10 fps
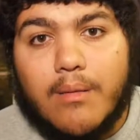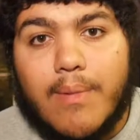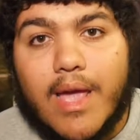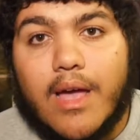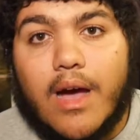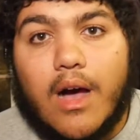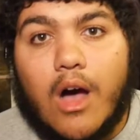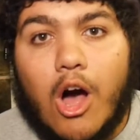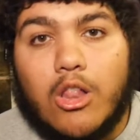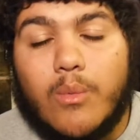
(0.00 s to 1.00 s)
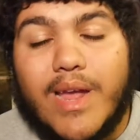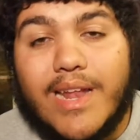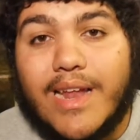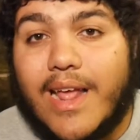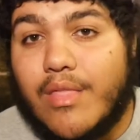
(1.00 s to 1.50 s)
to make
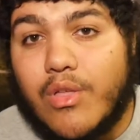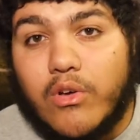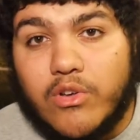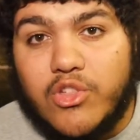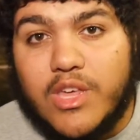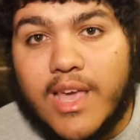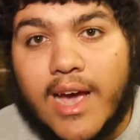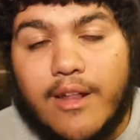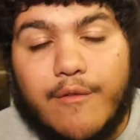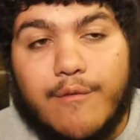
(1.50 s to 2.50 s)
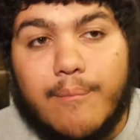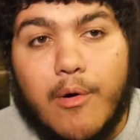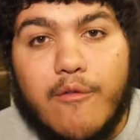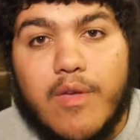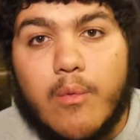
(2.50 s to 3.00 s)
Halloween an anthology kind of
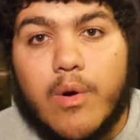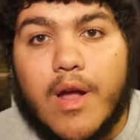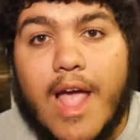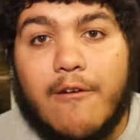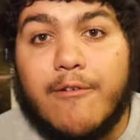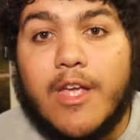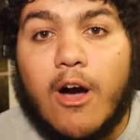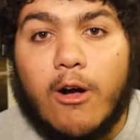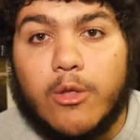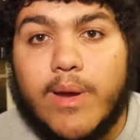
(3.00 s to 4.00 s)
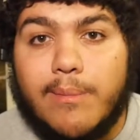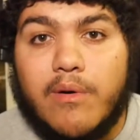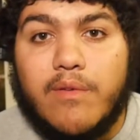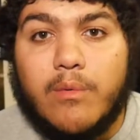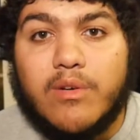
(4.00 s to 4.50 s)
movie where every Halloween
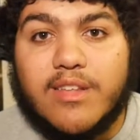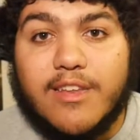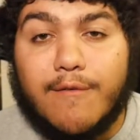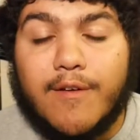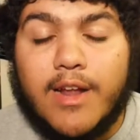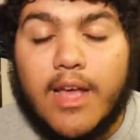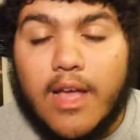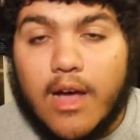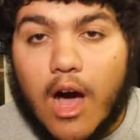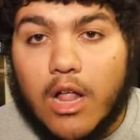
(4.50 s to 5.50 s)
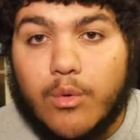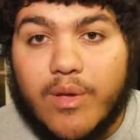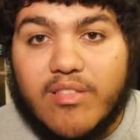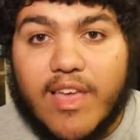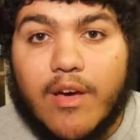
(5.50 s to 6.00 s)
movie was a different
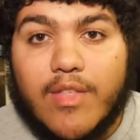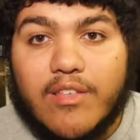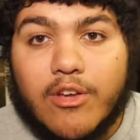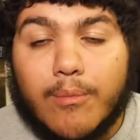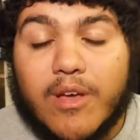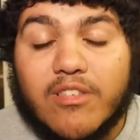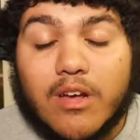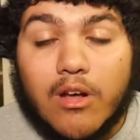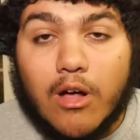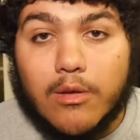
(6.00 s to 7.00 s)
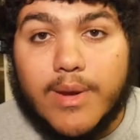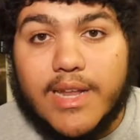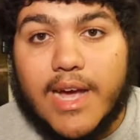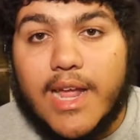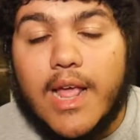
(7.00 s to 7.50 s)
Halloween tale that took place on Halloween
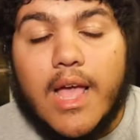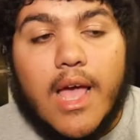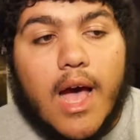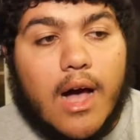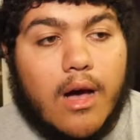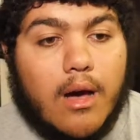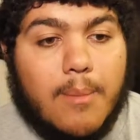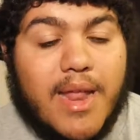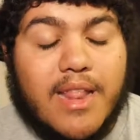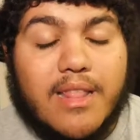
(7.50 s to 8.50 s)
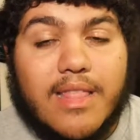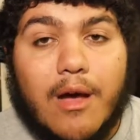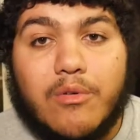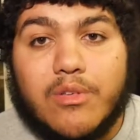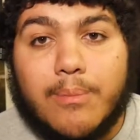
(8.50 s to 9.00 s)
night. Um, and
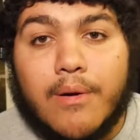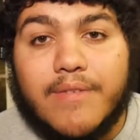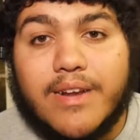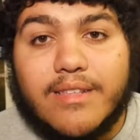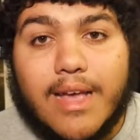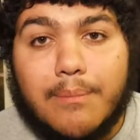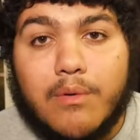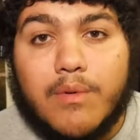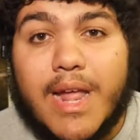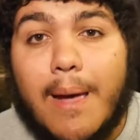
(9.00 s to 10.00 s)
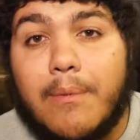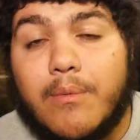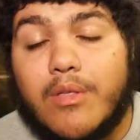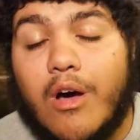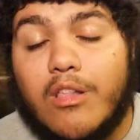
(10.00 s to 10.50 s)
that was a perfect example of what
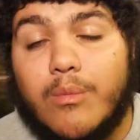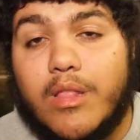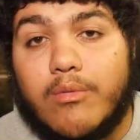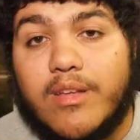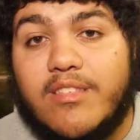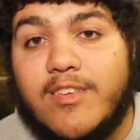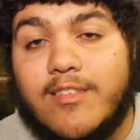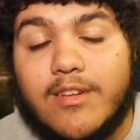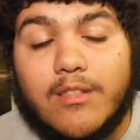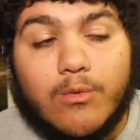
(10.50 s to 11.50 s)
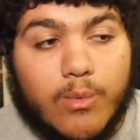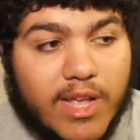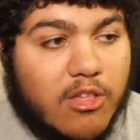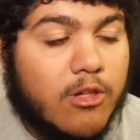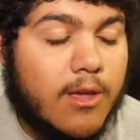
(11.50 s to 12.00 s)
happened with Halloween 3 Season of the
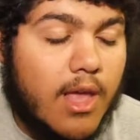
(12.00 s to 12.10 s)
Witch